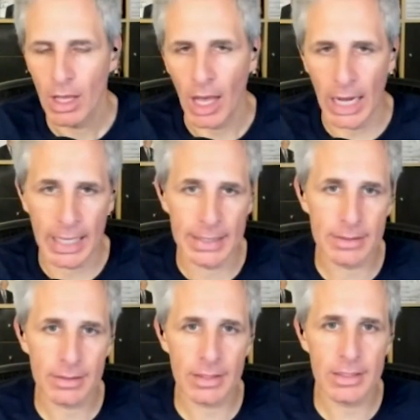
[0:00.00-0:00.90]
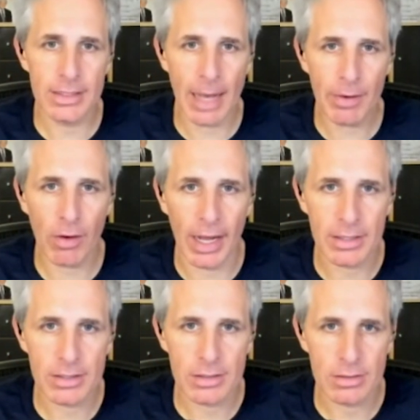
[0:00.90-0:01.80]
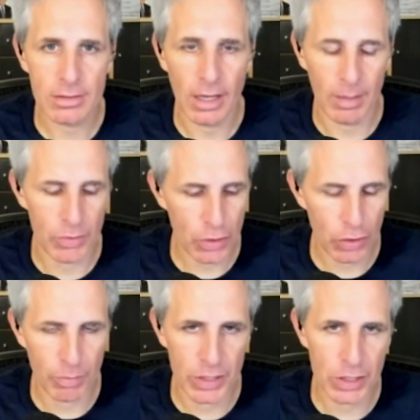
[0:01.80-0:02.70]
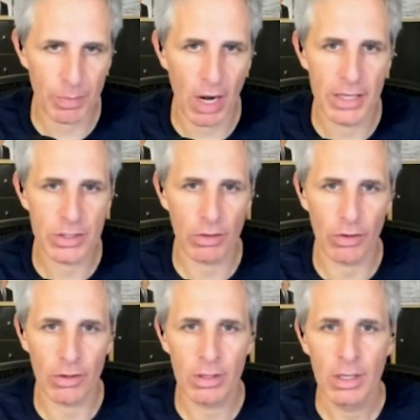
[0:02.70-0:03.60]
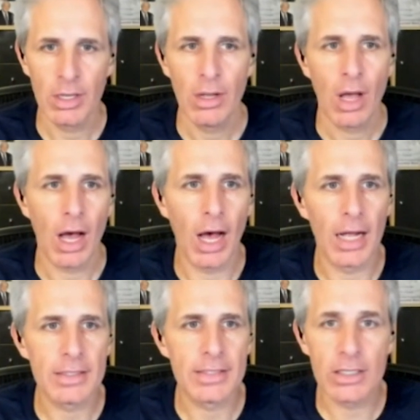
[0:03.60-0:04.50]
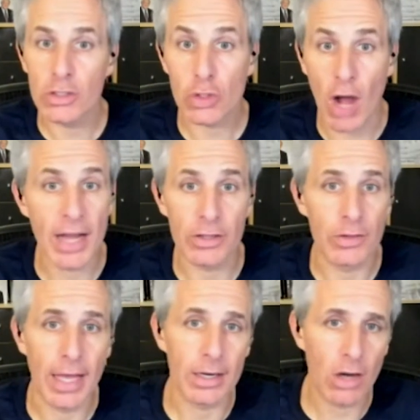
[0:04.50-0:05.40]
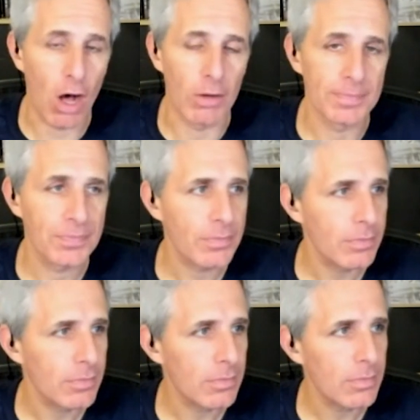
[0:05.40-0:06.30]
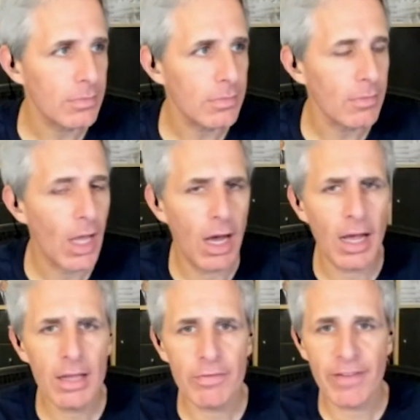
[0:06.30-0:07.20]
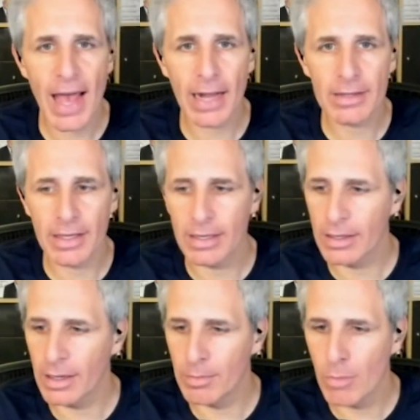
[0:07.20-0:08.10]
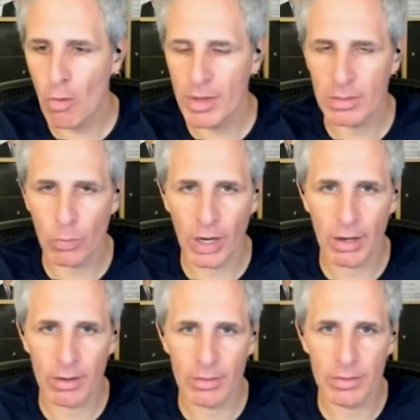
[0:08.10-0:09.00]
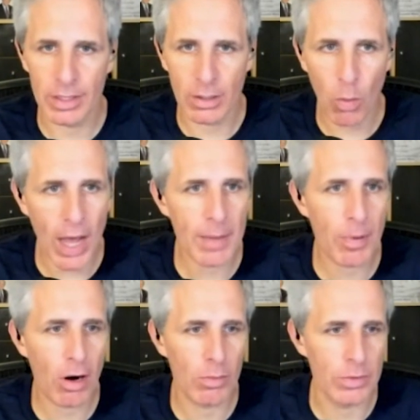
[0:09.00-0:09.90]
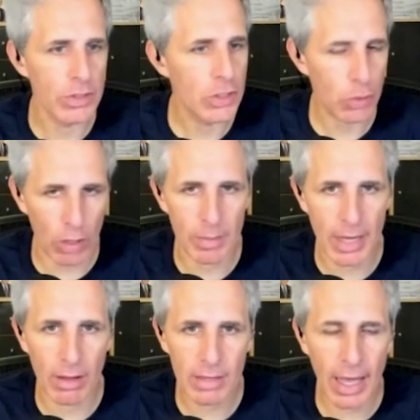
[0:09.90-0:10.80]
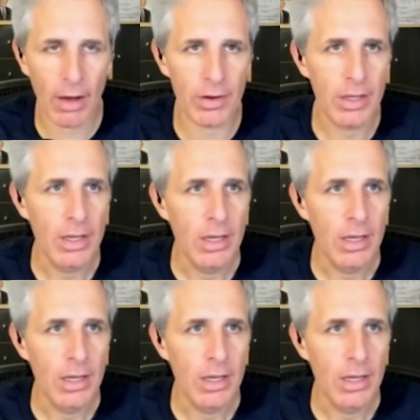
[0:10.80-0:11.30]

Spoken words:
And the Democrats, I'm sure you'll be surprised to learn, didn't try to do that at all. In fact, in a moment where the quiet part was screamed out loud,